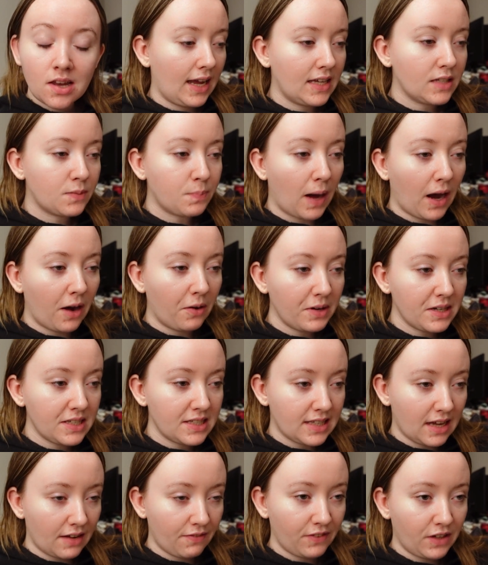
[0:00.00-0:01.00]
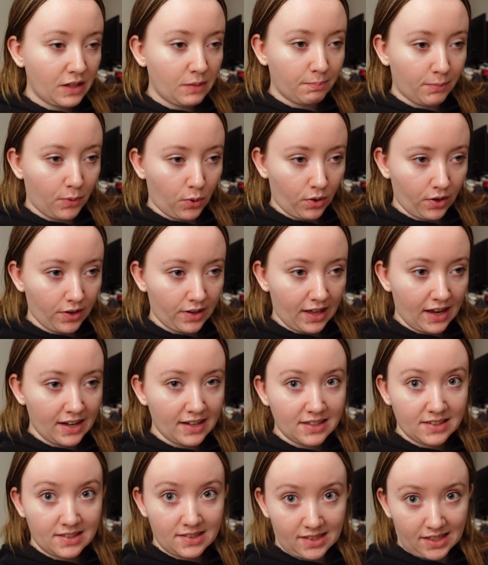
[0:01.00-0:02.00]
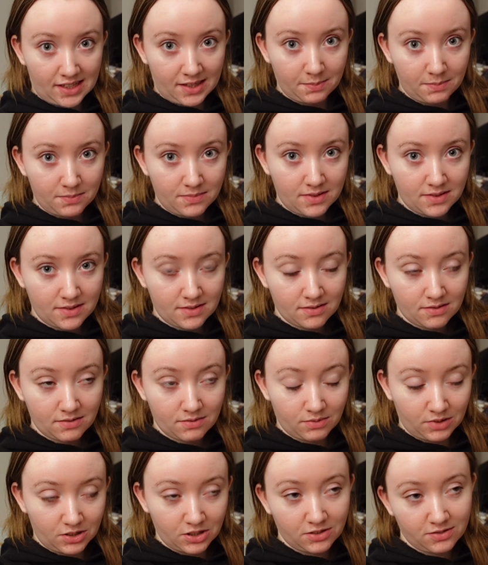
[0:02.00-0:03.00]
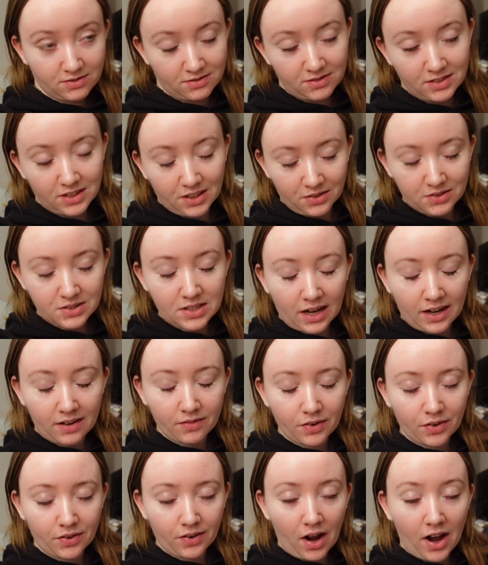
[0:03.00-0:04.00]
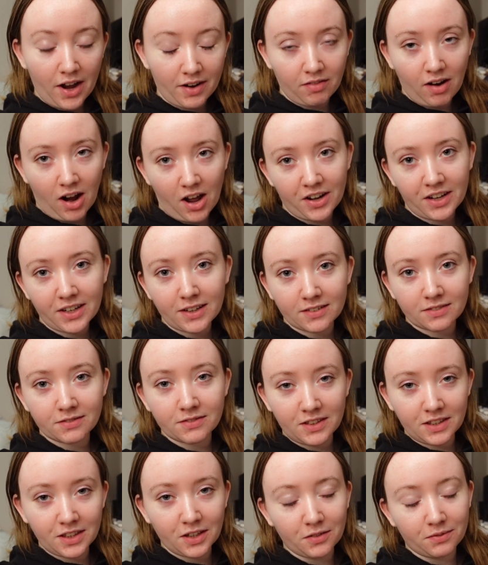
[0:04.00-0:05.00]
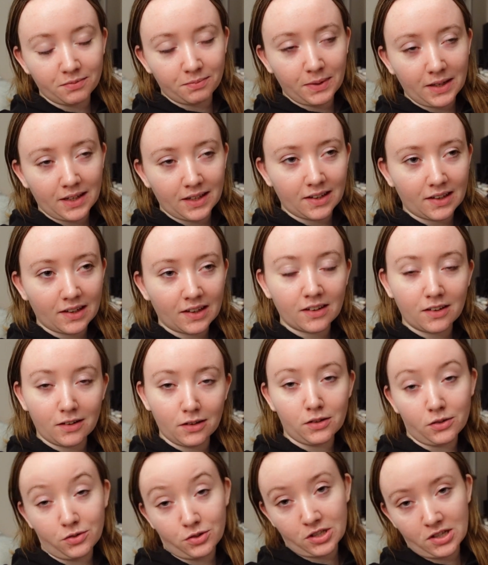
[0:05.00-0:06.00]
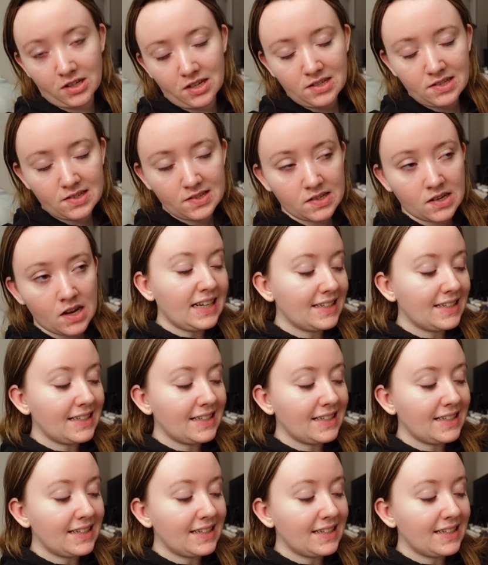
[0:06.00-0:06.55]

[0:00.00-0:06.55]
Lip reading: His power is definitely more than it seems, which, you know, is kind of ironic, you know, being an illusionist.